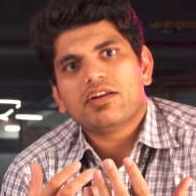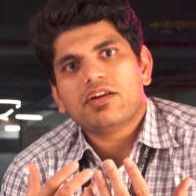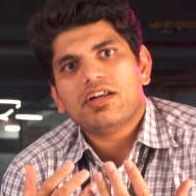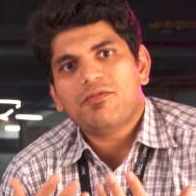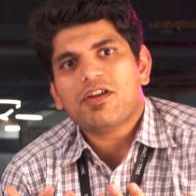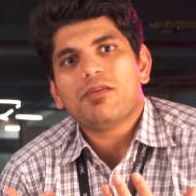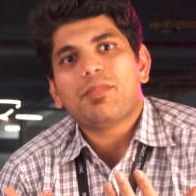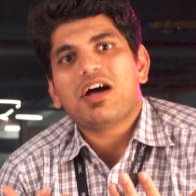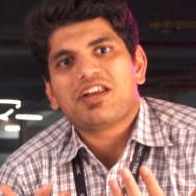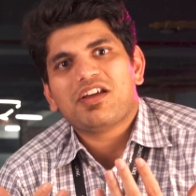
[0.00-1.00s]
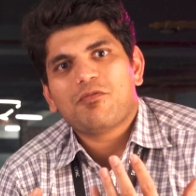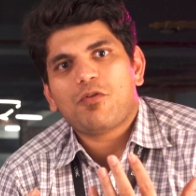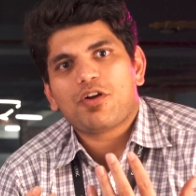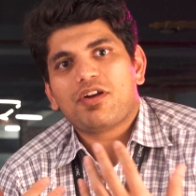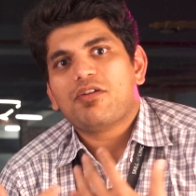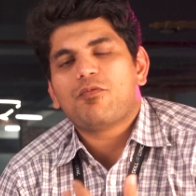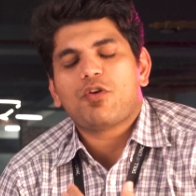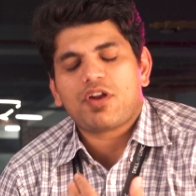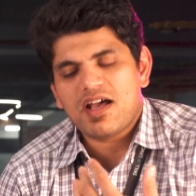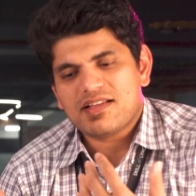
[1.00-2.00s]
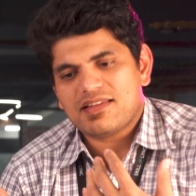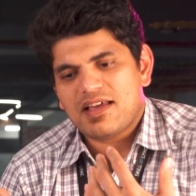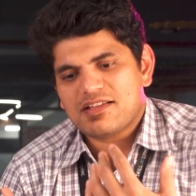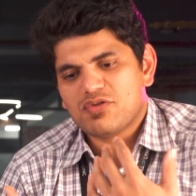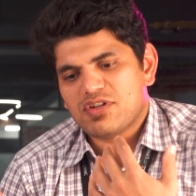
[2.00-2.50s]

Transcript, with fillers: the difficult part for, for us as